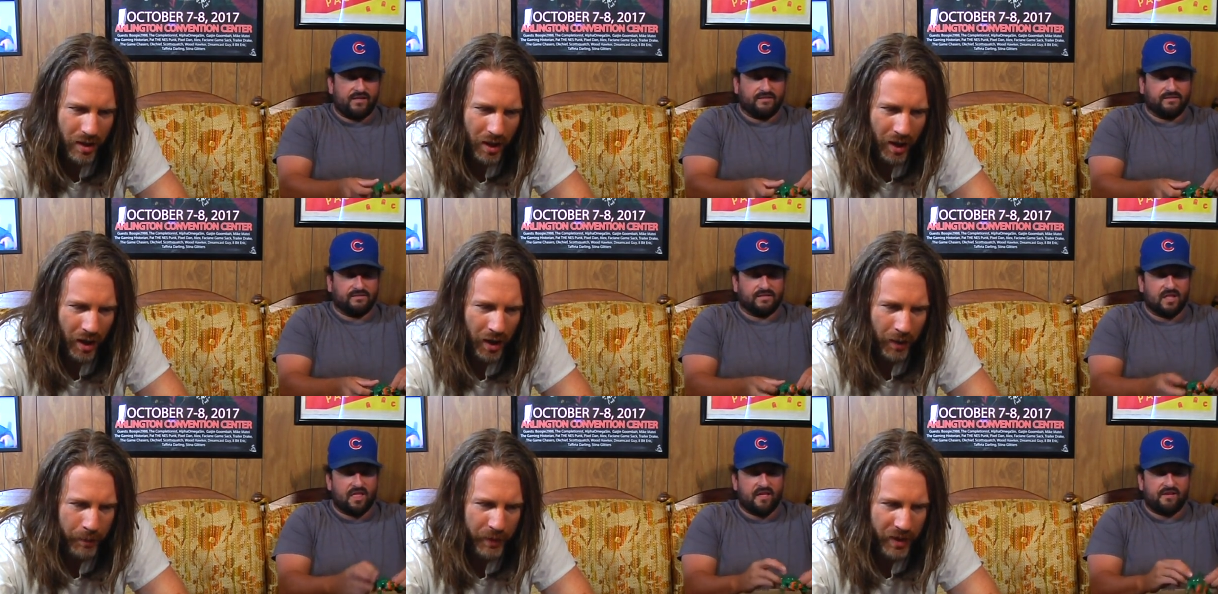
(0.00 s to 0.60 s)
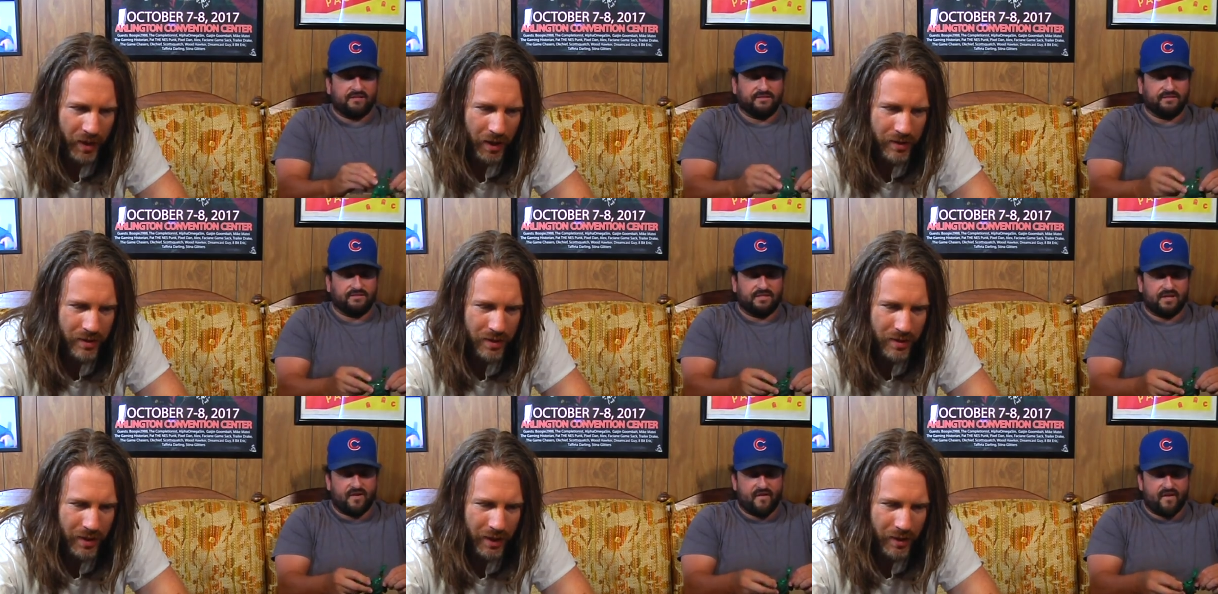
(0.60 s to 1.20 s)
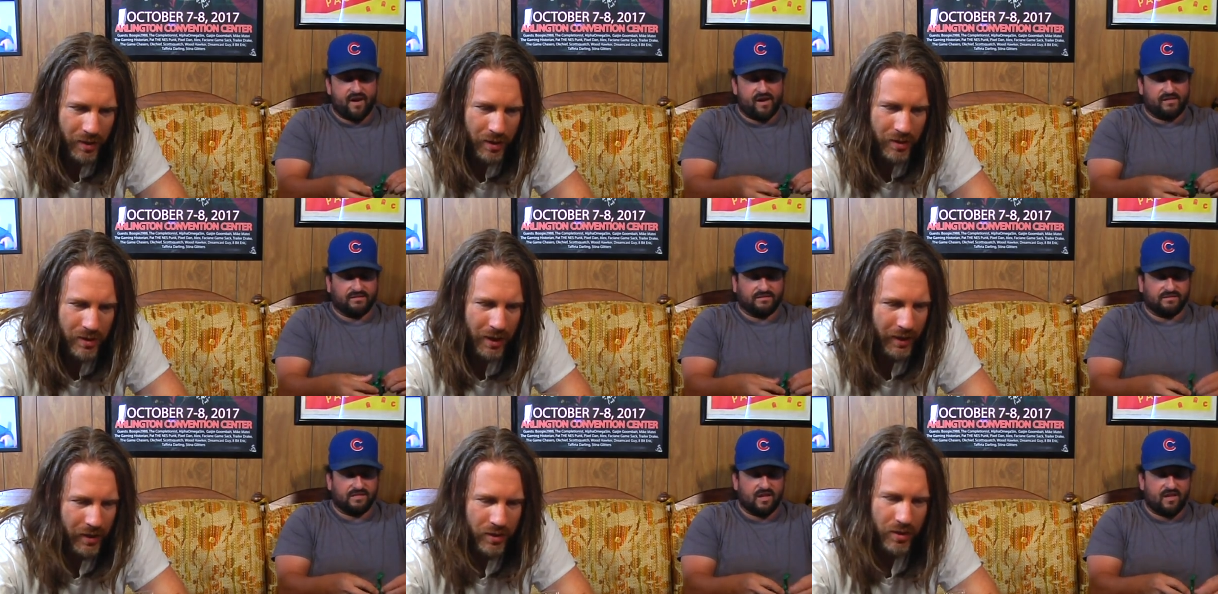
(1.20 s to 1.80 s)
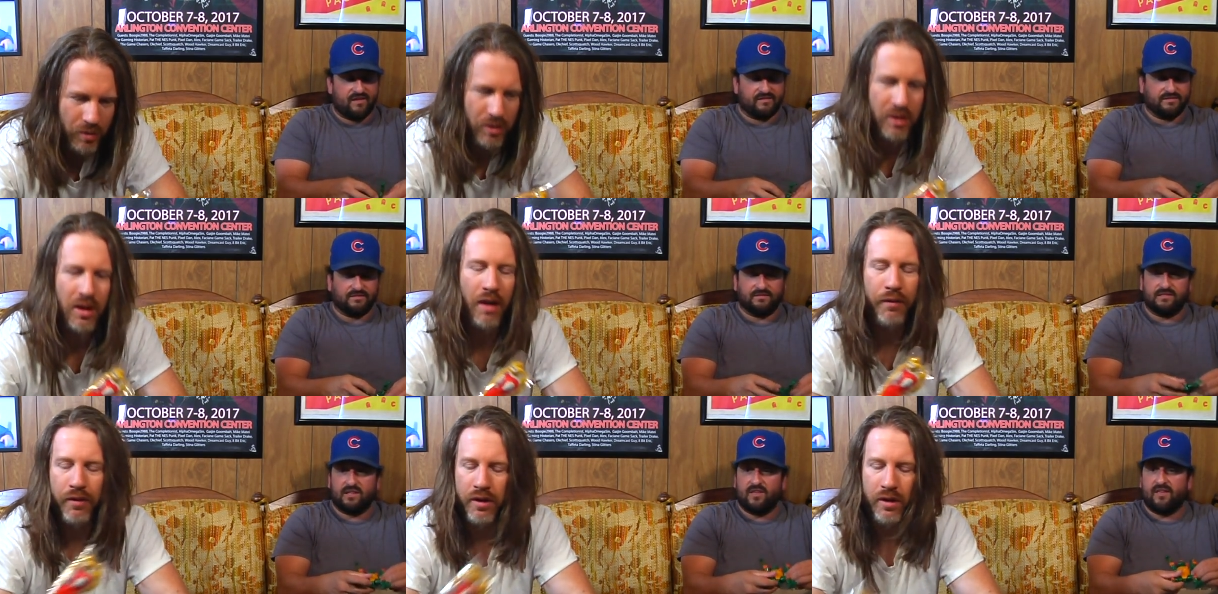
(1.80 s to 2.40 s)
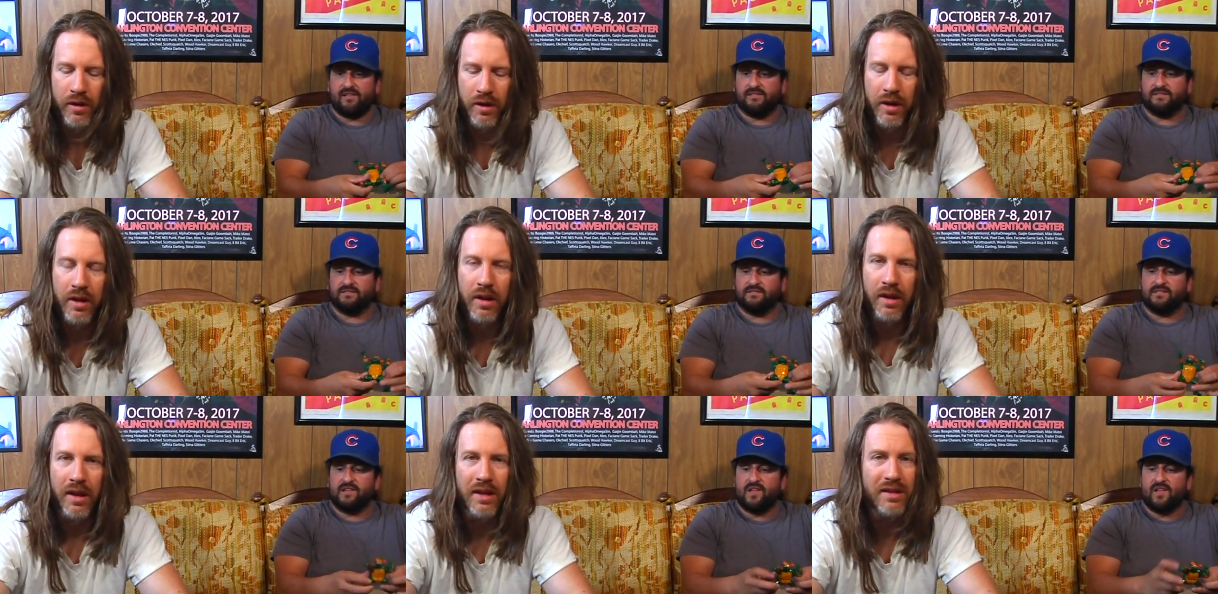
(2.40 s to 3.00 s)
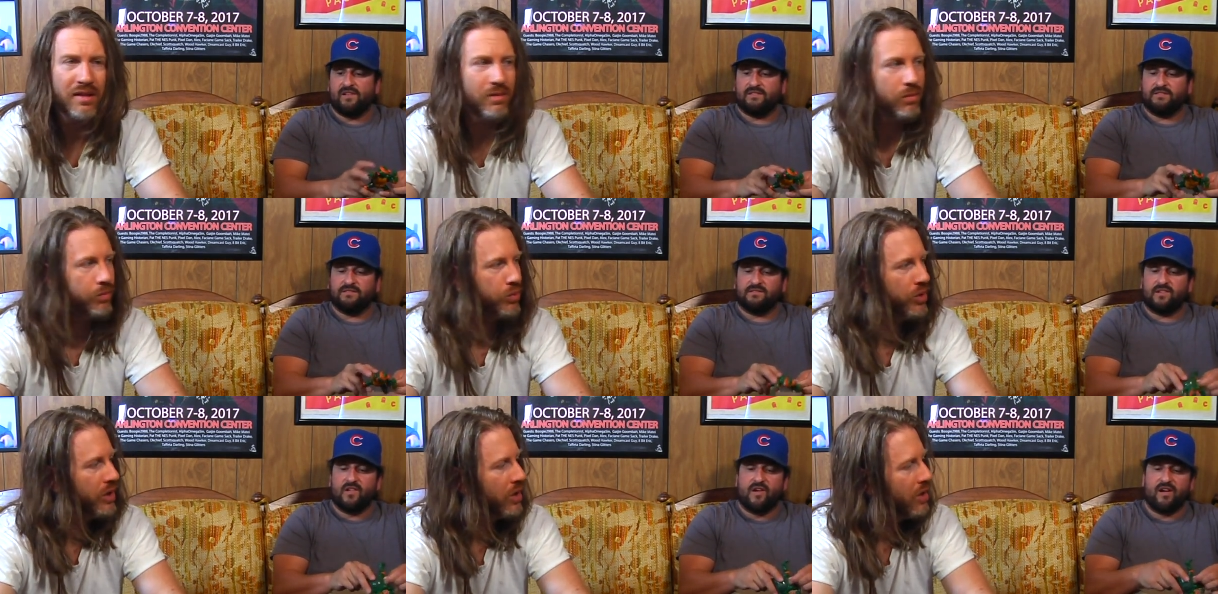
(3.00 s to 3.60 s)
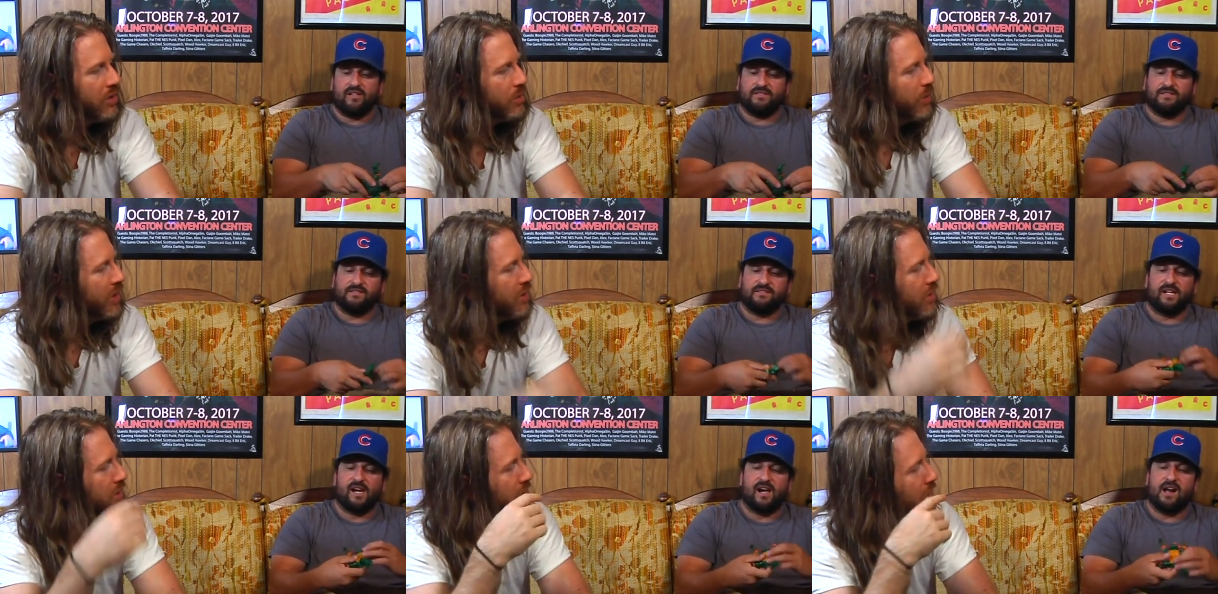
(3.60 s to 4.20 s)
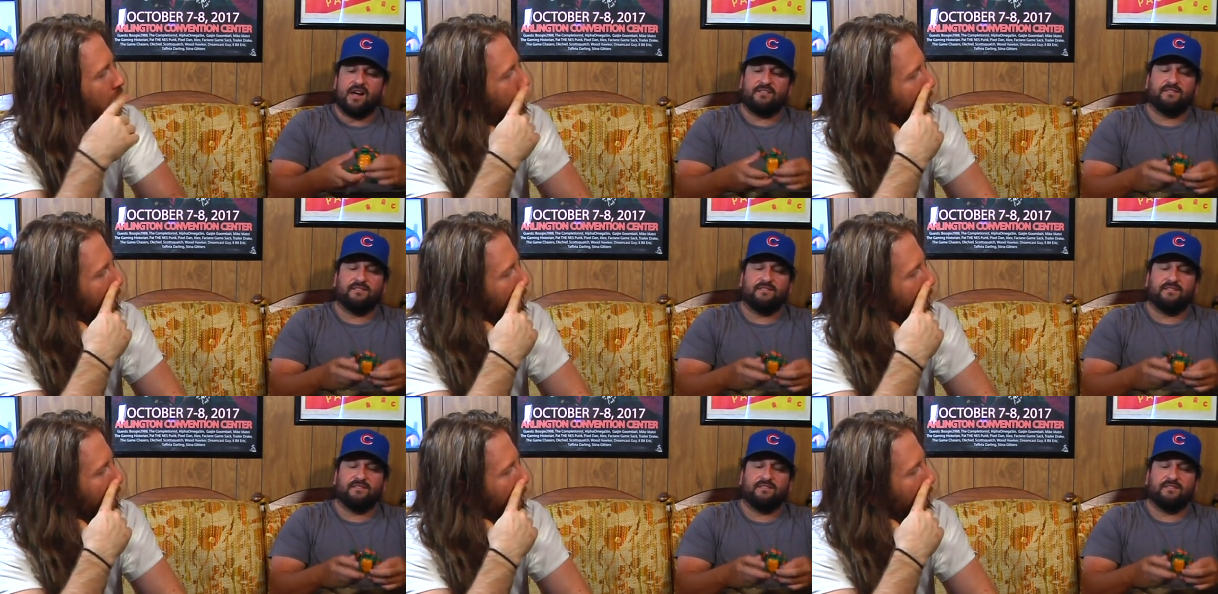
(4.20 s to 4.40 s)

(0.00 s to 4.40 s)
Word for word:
Speaker 1: Um, because this thing looks like... There's no scuff on it or anything. That's pretty awesome, actually.